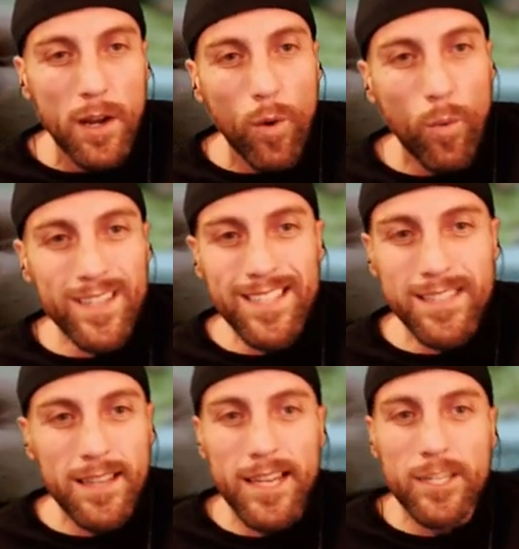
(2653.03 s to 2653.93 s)
What does
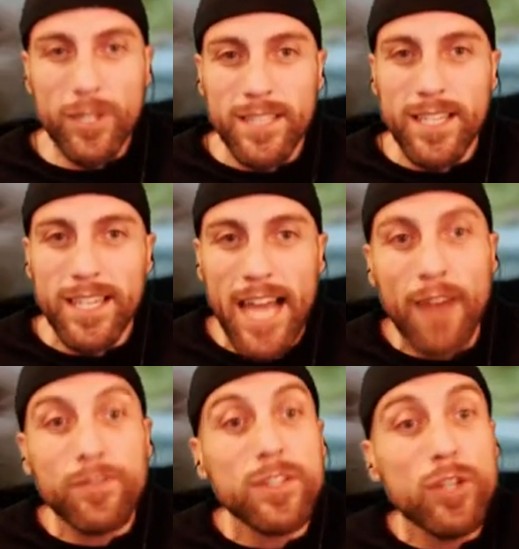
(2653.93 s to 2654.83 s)
electricity
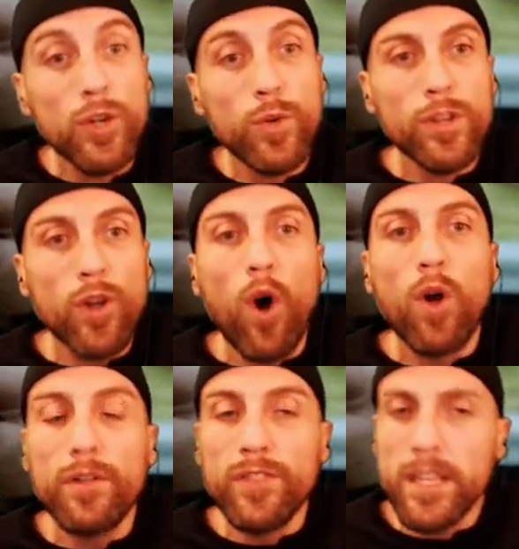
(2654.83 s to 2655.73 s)
have to do with
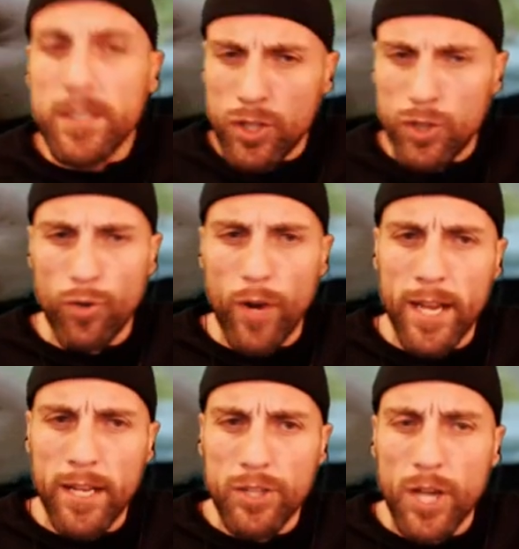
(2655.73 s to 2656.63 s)
all of these
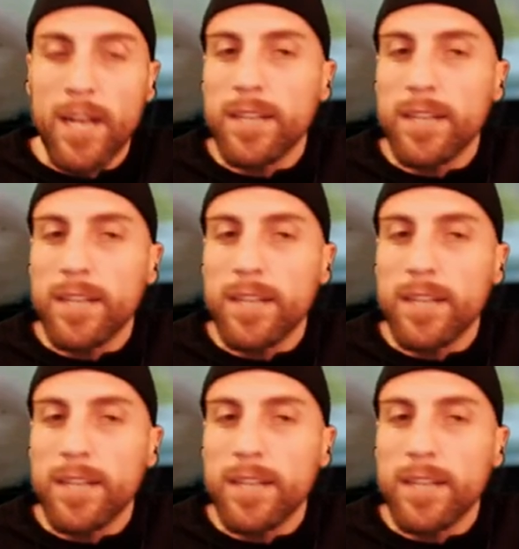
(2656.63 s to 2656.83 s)
strange,